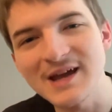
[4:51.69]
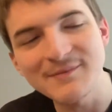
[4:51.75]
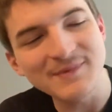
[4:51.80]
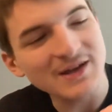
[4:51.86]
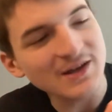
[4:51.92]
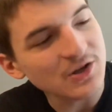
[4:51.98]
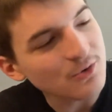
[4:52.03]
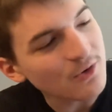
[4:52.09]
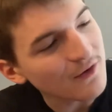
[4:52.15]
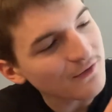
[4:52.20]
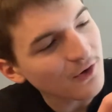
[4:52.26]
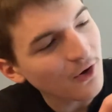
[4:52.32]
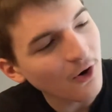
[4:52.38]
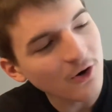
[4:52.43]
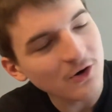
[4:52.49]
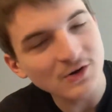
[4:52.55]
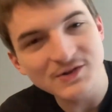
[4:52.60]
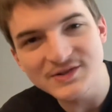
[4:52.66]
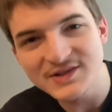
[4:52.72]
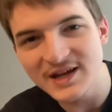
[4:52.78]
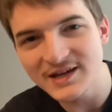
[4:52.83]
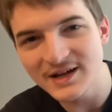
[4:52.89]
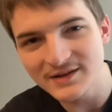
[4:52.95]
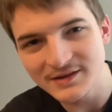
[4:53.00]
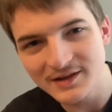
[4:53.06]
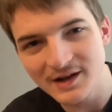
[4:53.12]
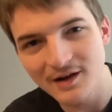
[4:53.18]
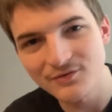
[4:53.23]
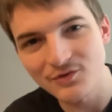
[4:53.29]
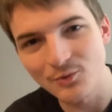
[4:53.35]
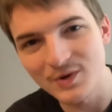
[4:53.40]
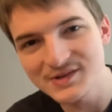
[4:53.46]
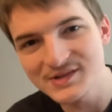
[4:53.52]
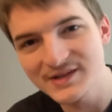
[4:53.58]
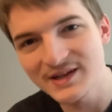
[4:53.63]
I mean, you have Carter and Sadie on the cover.
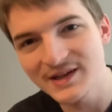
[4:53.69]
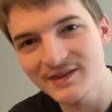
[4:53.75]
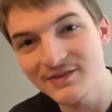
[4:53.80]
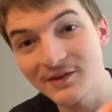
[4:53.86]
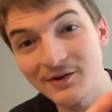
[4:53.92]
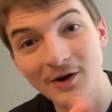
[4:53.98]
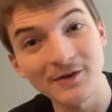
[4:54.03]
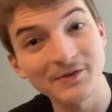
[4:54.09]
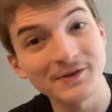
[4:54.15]
Once again, they're on